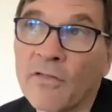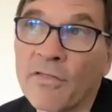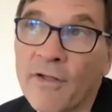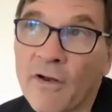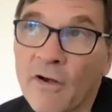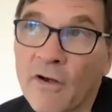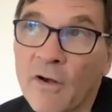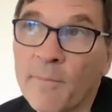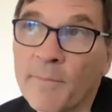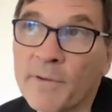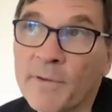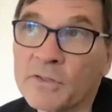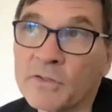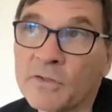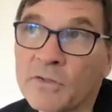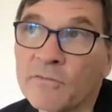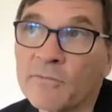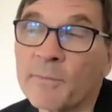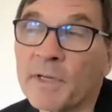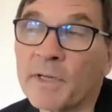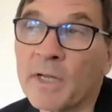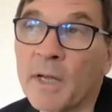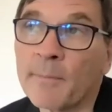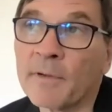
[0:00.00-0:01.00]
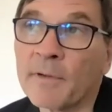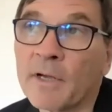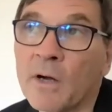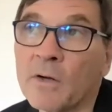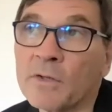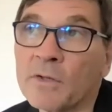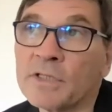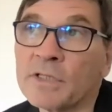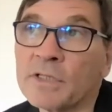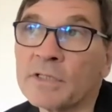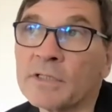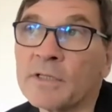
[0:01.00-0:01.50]
of therapists who've become
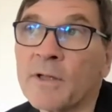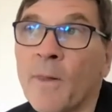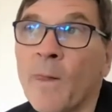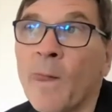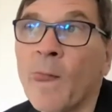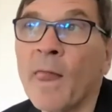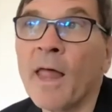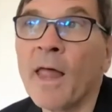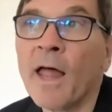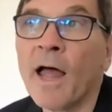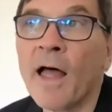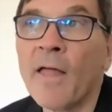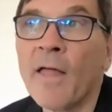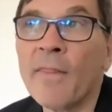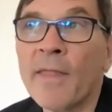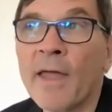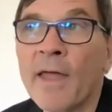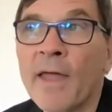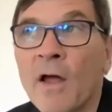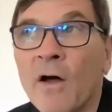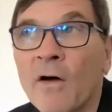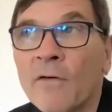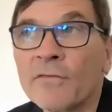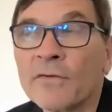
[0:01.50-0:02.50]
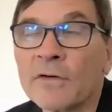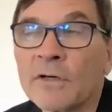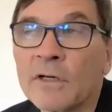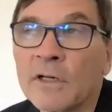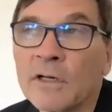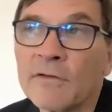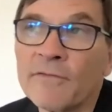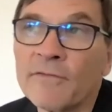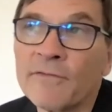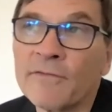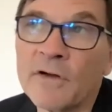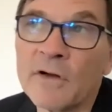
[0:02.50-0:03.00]
coaches, and they often
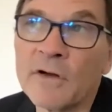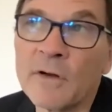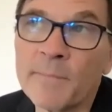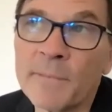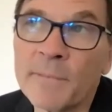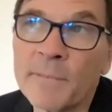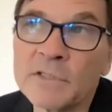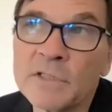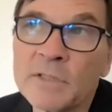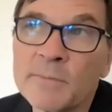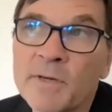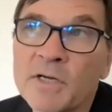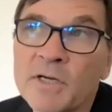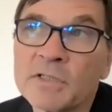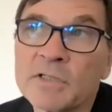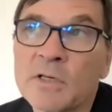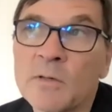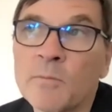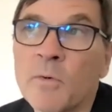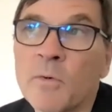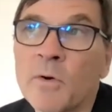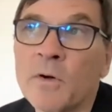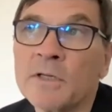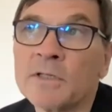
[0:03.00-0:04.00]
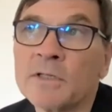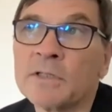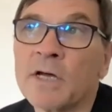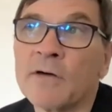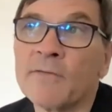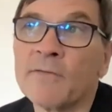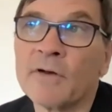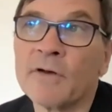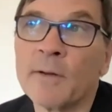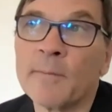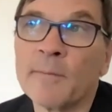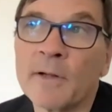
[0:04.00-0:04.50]
kind of veer a bit too much on the wounded
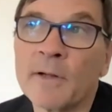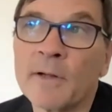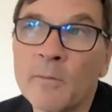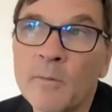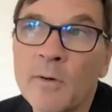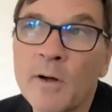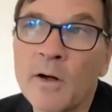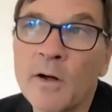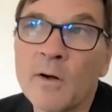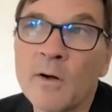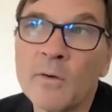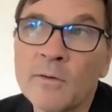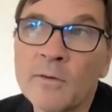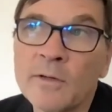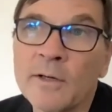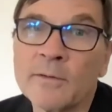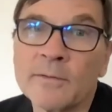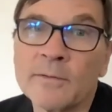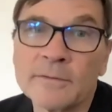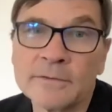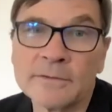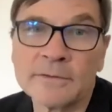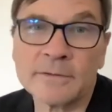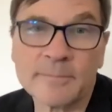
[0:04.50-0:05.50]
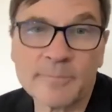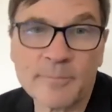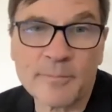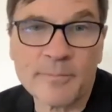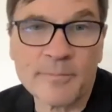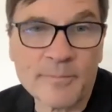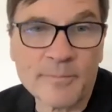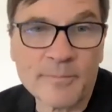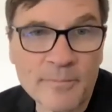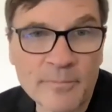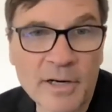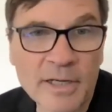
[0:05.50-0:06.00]
self, and I'm like whoa you know
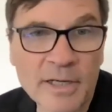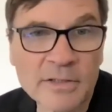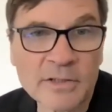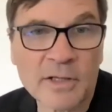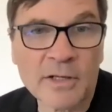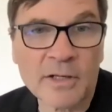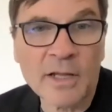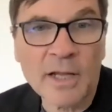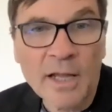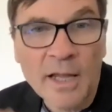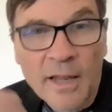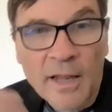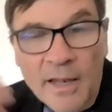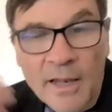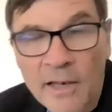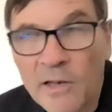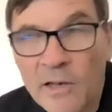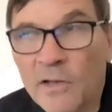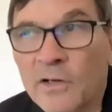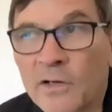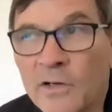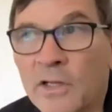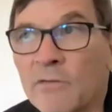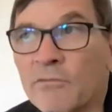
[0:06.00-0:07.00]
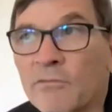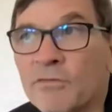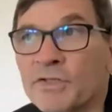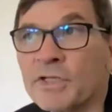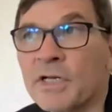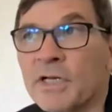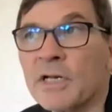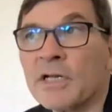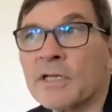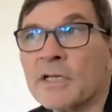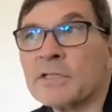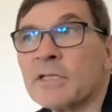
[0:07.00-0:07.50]
breaks on look at the
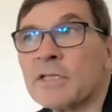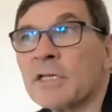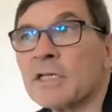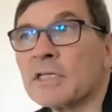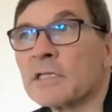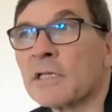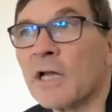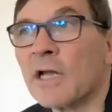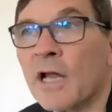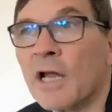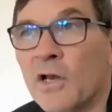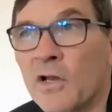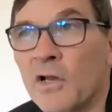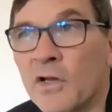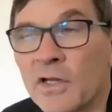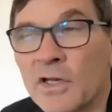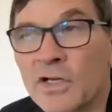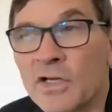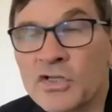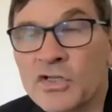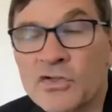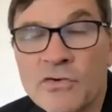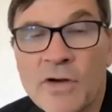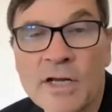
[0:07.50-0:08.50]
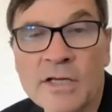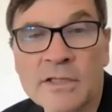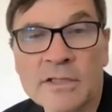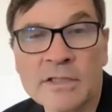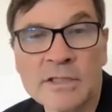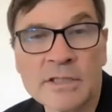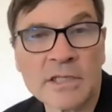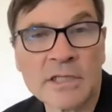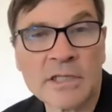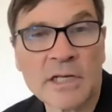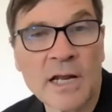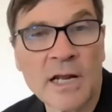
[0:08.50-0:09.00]
resilience in this fight, mm-hmm. look at mm-hmm. the strength
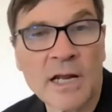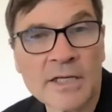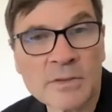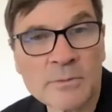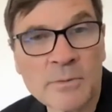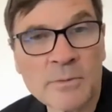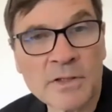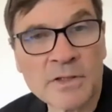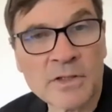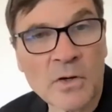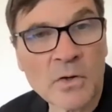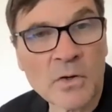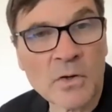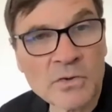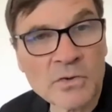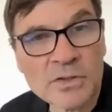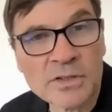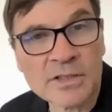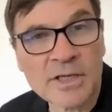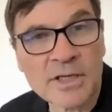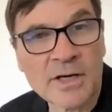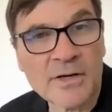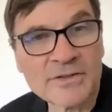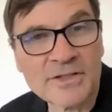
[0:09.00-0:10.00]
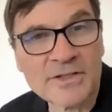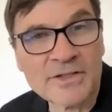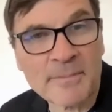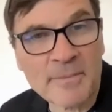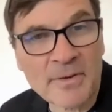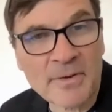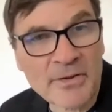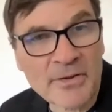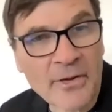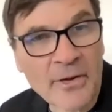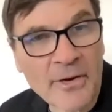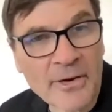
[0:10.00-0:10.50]
in this fight as well. Don't just go to the
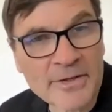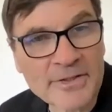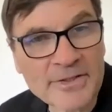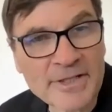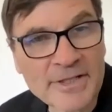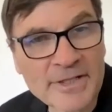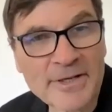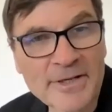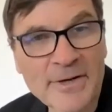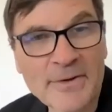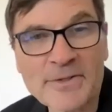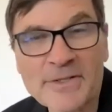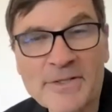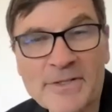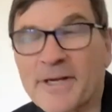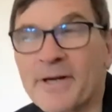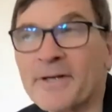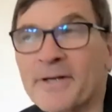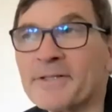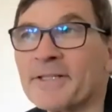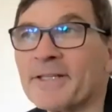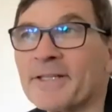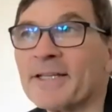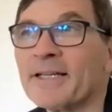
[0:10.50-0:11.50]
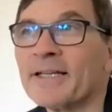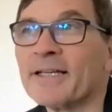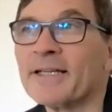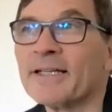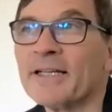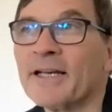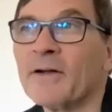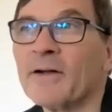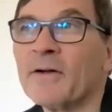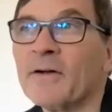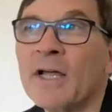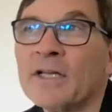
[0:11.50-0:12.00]
pathology. Don't just go to the,
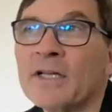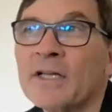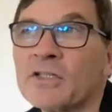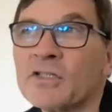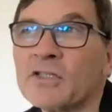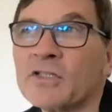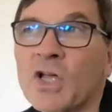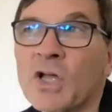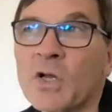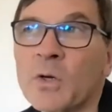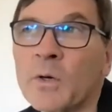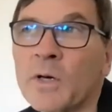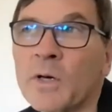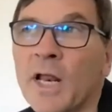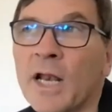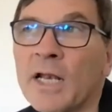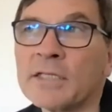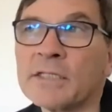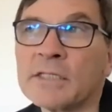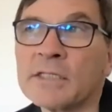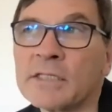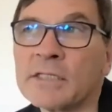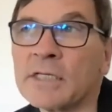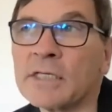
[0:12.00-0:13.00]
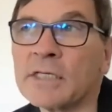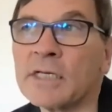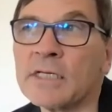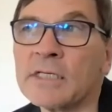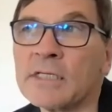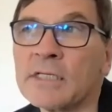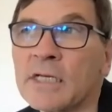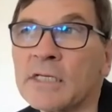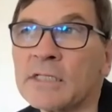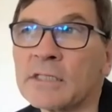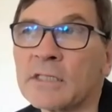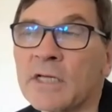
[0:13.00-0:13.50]
you know, so psychoanalysis
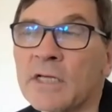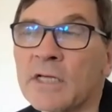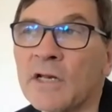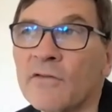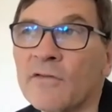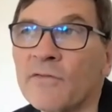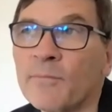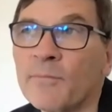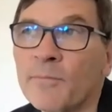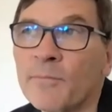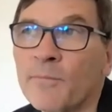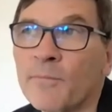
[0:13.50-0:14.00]
is, is kind of,